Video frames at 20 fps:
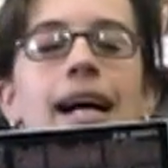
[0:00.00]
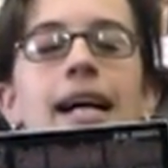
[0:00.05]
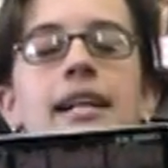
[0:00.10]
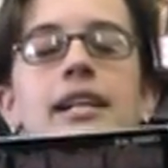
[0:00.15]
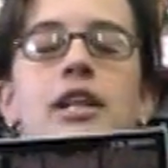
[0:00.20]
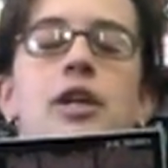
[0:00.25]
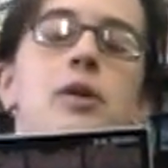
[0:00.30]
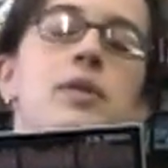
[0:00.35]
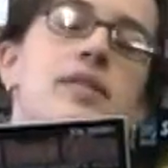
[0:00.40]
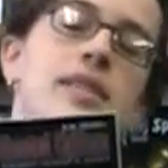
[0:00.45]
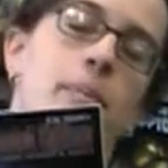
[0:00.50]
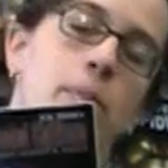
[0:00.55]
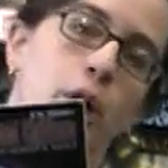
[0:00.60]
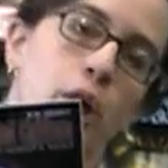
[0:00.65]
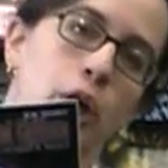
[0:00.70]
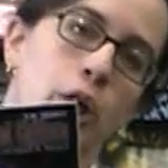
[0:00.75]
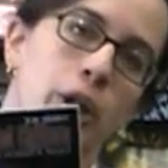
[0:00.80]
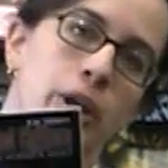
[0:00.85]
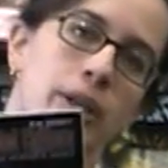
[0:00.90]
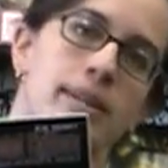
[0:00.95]
You know, some are
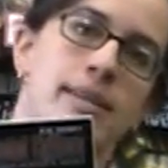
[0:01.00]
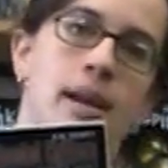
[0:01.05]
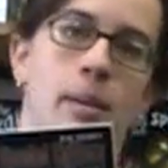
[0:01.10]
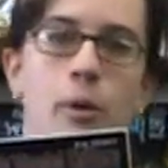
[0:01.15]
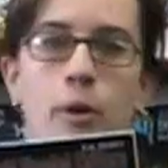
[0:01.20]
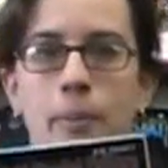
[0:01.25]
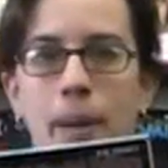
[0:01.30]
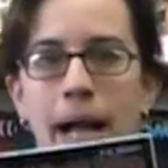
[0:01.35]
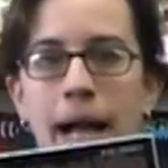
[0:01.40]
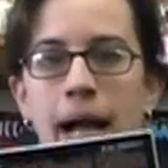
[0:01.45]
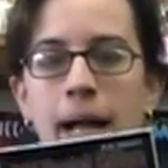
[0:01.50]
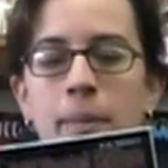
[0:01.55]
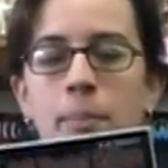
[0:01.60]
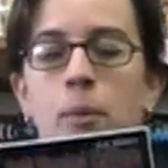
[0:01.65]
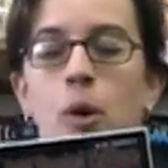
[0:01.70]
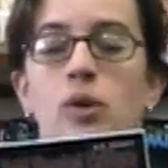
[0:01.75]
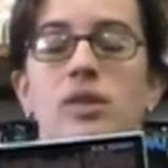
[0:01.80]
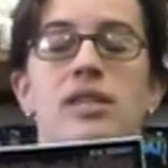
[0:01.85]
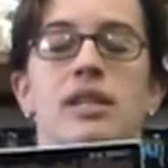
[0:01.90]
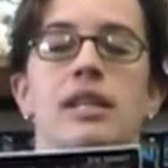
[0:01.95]
good, some are bad.
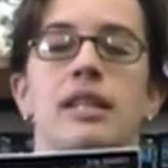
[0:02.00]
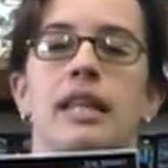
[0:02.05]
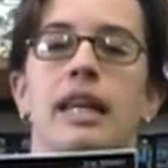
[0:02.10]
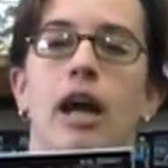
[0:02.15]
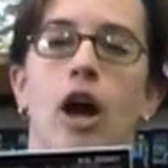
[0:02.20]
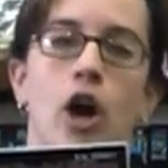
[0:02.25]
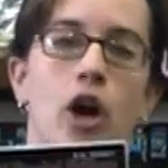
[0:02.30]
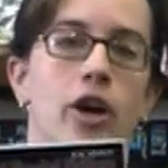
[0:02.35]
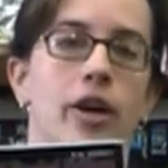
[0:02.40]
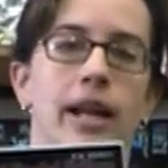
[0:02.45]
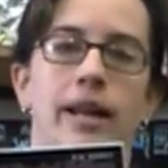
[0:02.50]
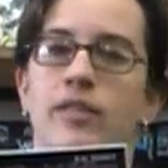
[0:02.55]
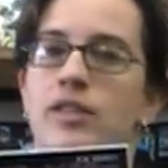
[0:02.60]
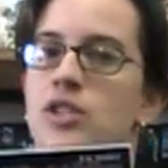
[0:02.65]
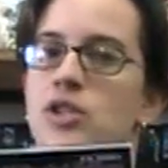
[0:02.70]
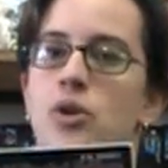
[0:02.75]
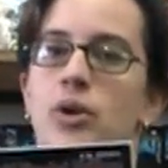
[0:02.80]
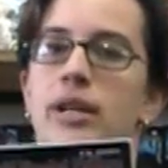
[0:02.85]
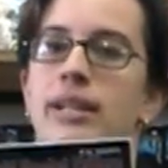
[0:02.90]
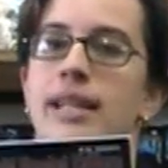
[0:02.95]
Mostly the art and the
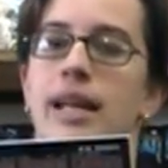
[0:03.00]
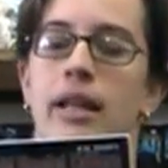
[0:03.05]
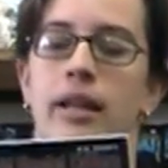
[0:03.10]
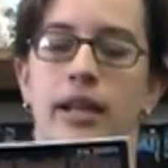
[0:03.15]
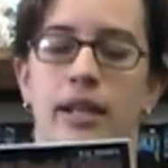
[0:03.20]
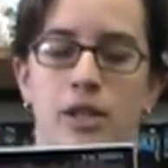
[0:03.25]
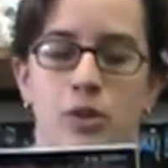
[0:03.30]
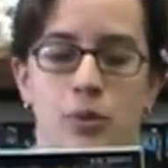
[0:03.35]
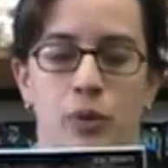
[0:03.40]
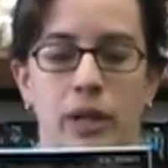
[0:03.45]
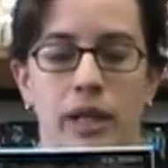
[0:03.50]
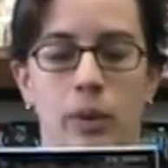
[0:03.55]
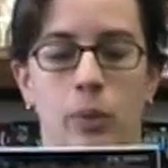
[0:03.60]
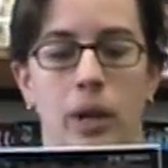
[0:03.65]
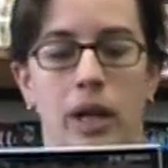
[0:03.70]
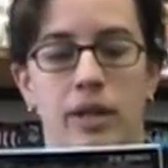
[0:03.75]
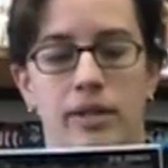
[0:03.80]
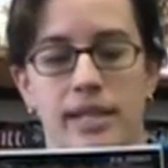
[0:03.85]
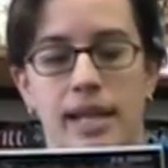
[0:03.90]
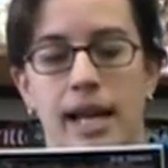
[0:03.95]
storytelling is really
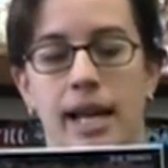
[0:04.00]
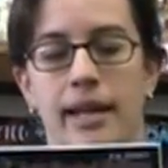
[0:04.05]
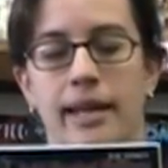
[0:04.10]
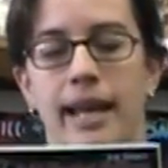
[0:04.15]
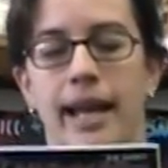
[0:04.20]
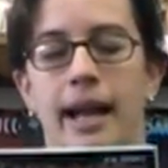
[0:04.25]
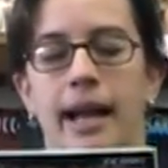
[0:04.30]
well done.